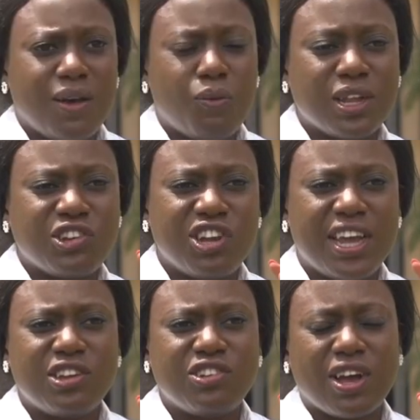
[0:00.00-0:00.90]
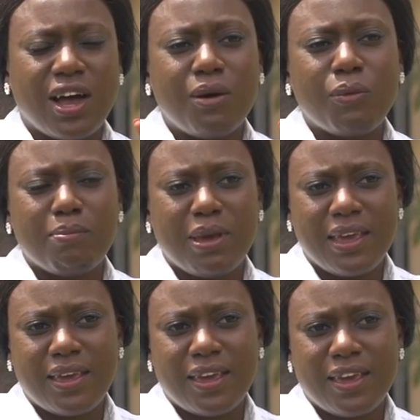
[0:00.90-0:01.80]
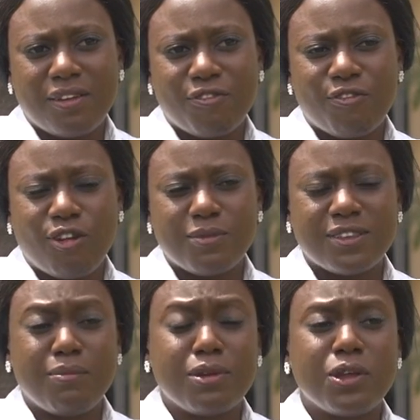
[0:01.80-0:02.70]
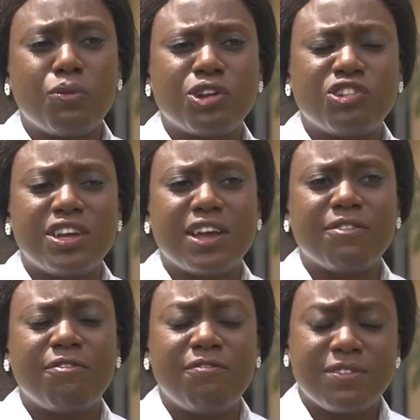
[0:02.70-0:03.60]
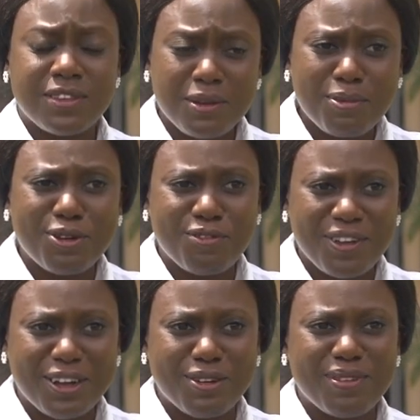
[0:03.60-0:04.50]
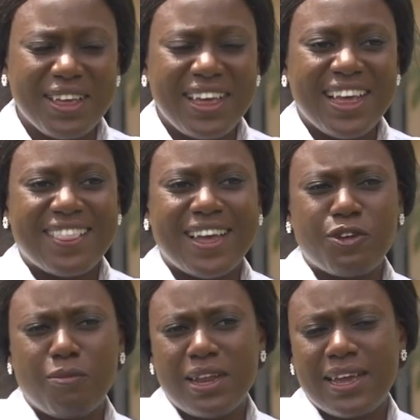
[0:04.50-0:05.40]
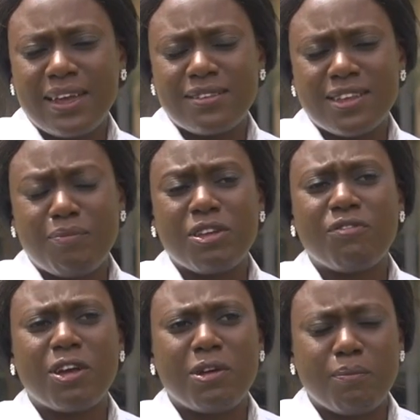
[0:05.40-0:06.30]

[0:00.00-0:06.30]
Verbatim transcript: What change are we making from somebody watching a simple film that communicates something very